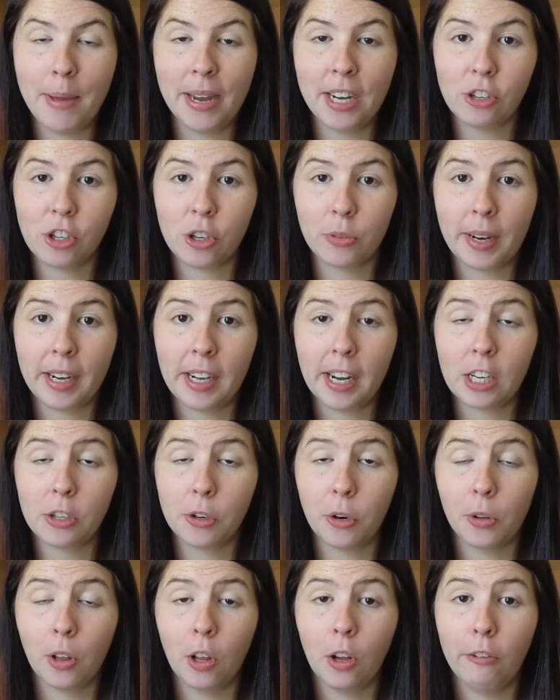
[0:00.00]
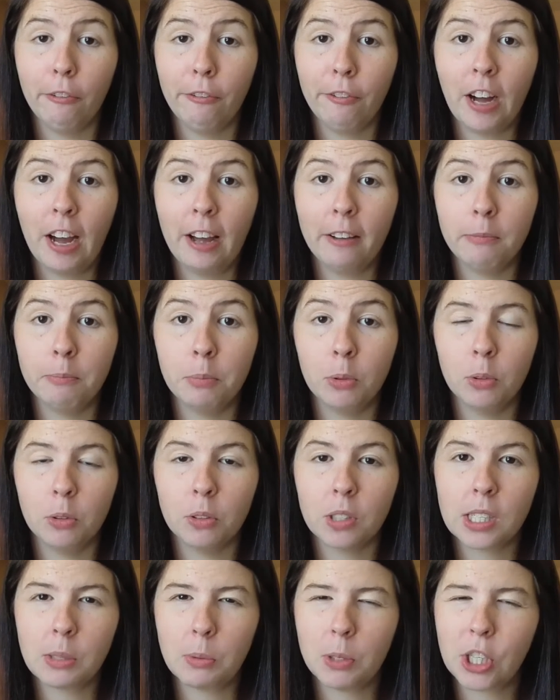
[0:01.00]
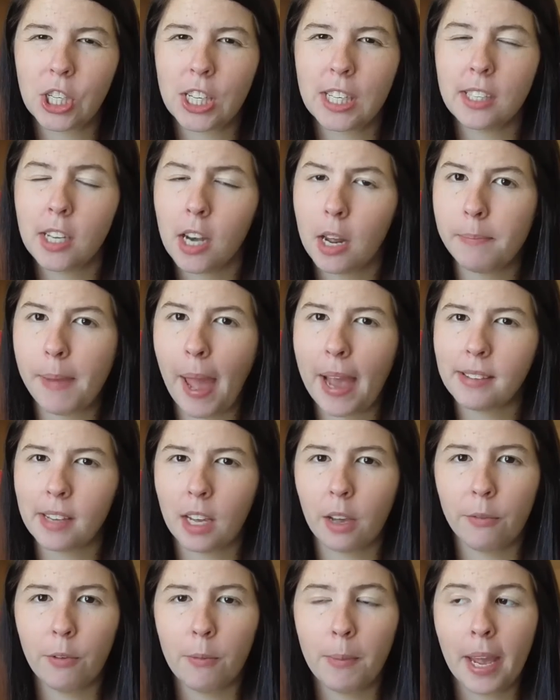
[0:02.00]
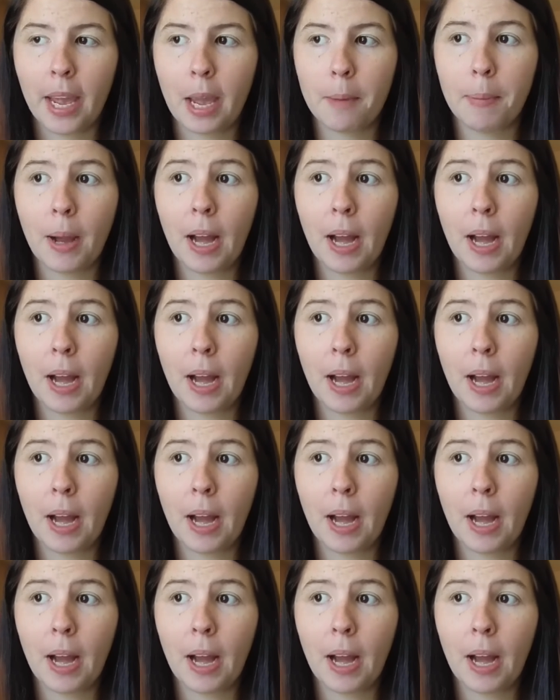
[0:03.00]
managed to read a total of 5 books, which isn't amazing for me,